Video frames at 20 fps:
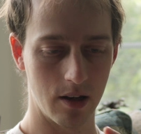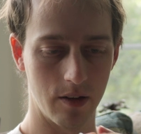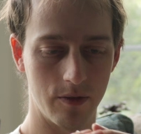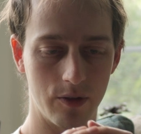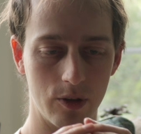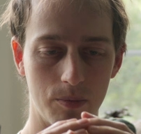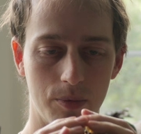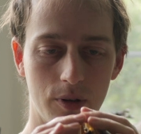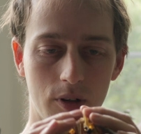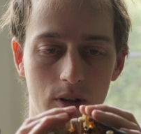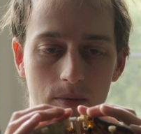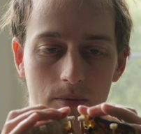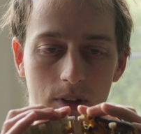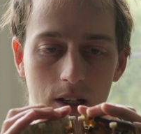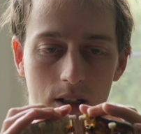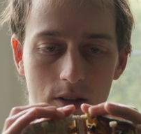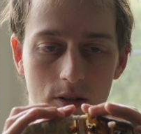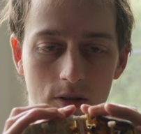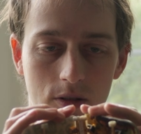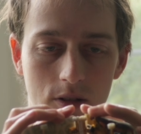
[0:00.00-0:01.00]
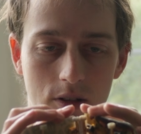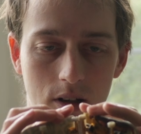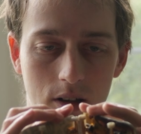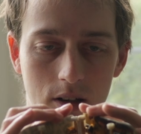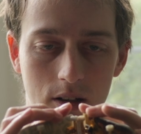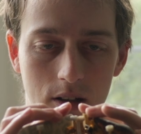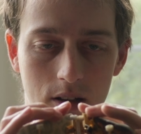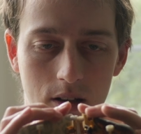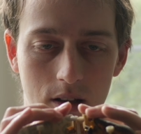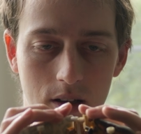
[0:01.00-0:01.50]
If you put them next to each
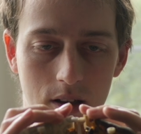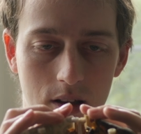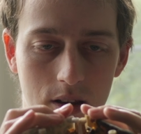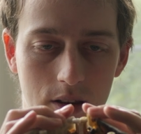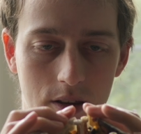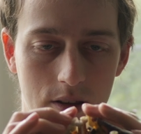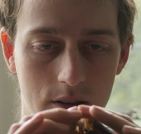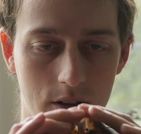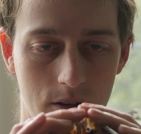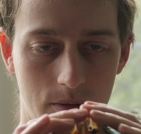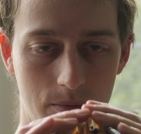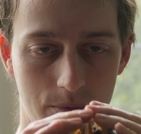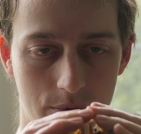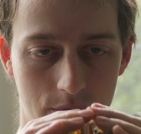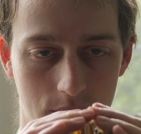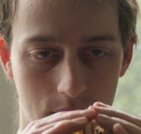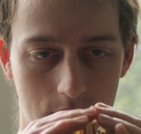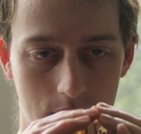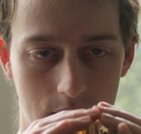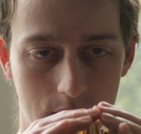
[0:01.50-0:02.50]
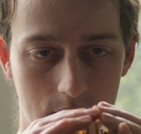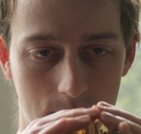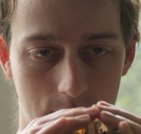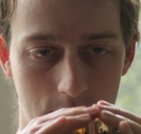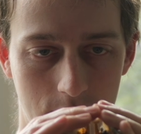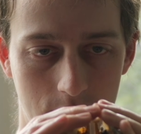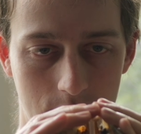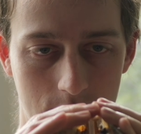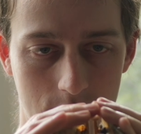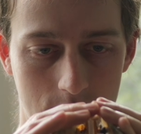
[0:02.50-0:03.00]
other, they're
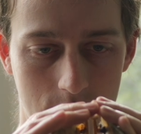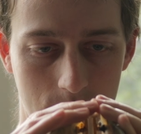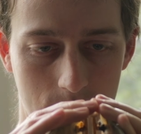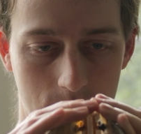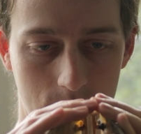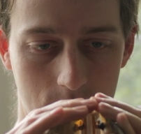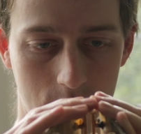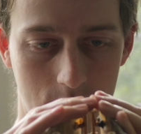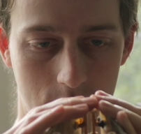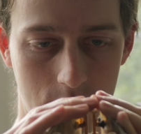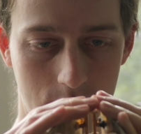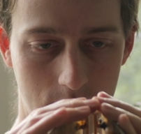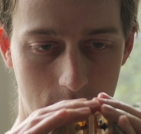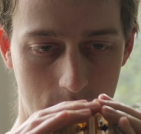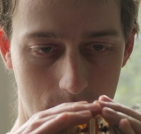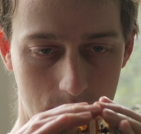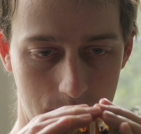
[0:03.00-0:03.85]
pretty similar,